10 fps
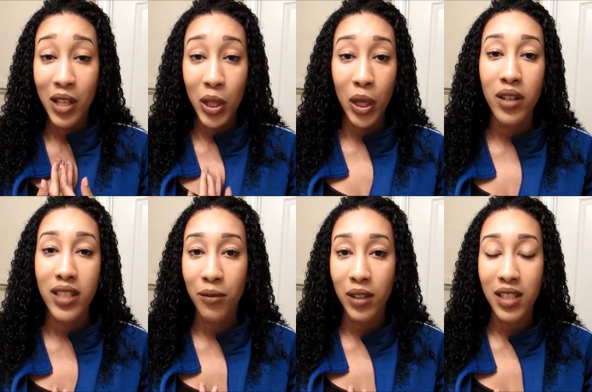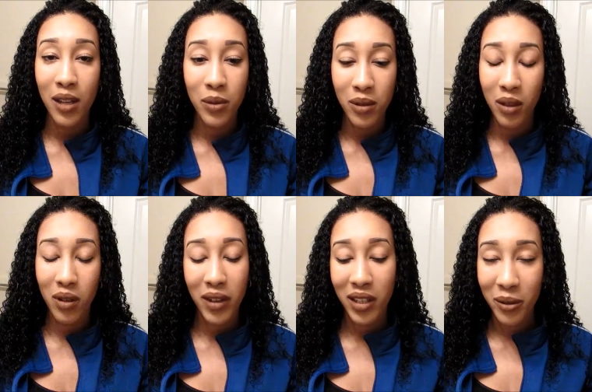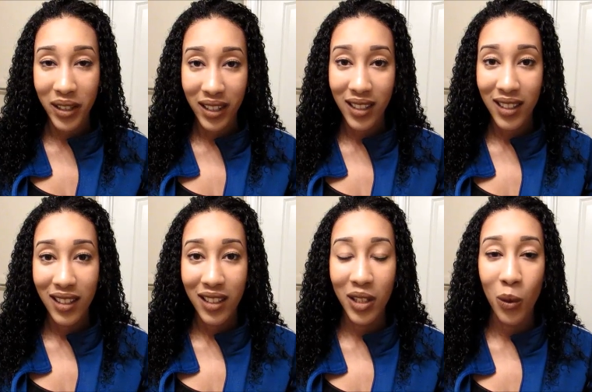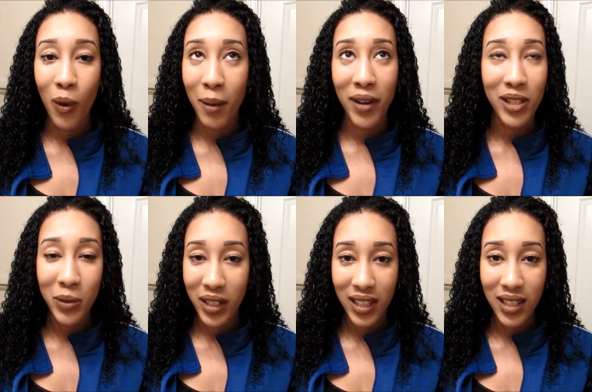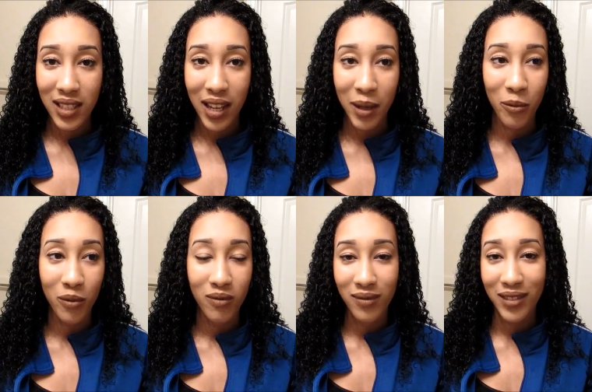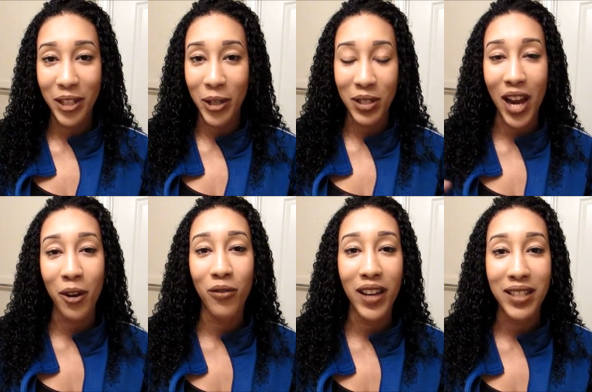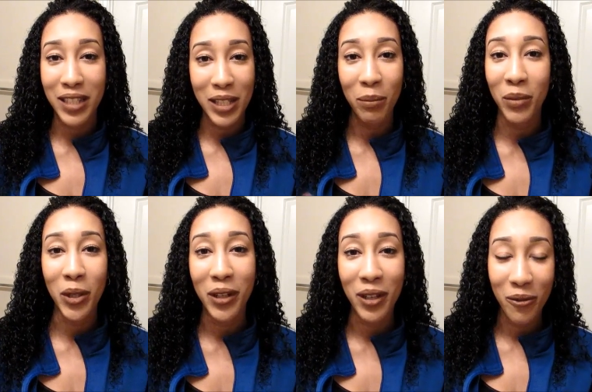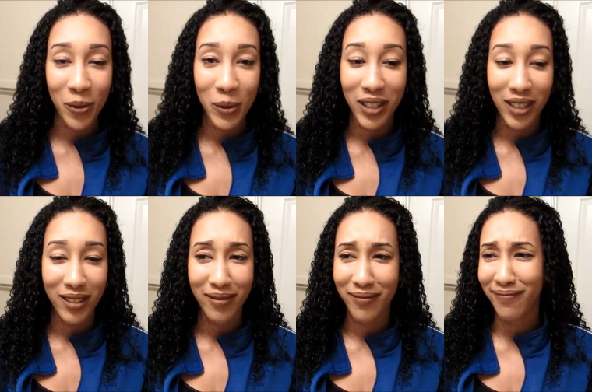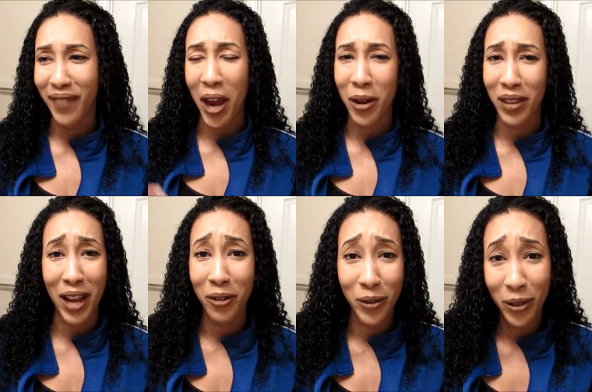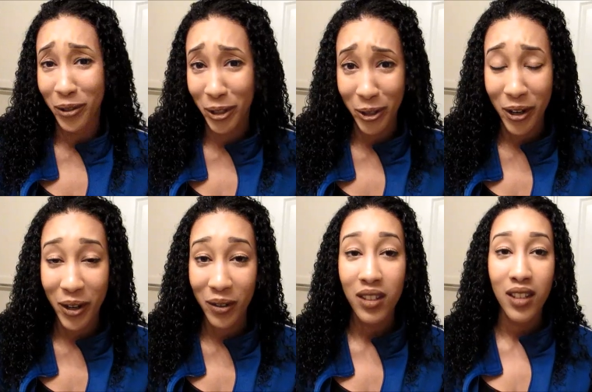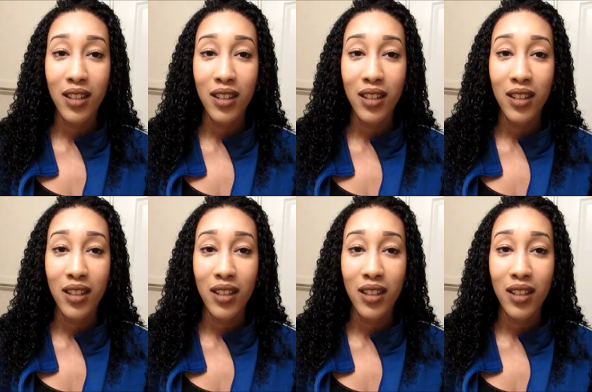There were definitely times where I was like, what am I doing? You know, why am I doing this? I'm, you know, sacrificing some beauty for hair that I don't even know is going to grow.